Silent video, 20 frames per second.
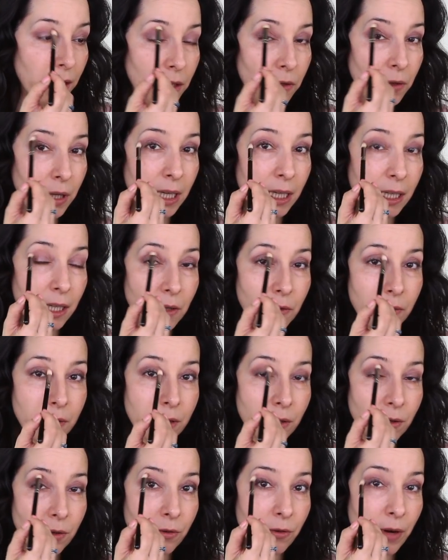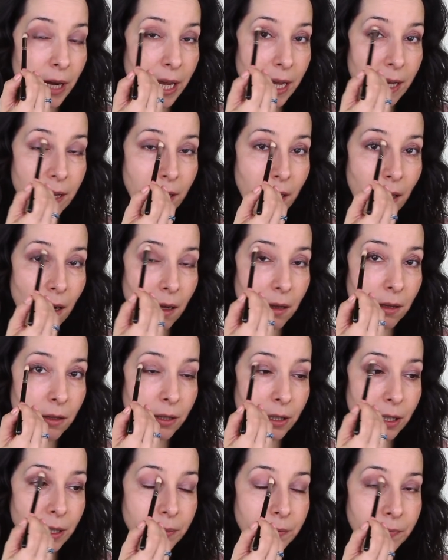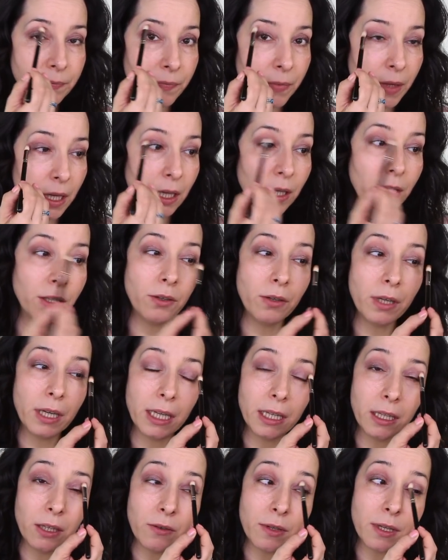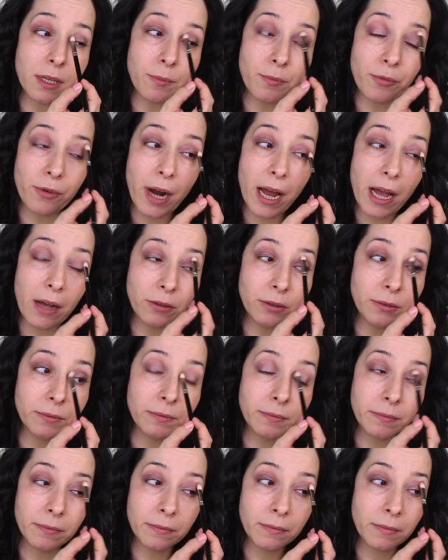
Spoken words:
You can use a gray color, you can use a brown,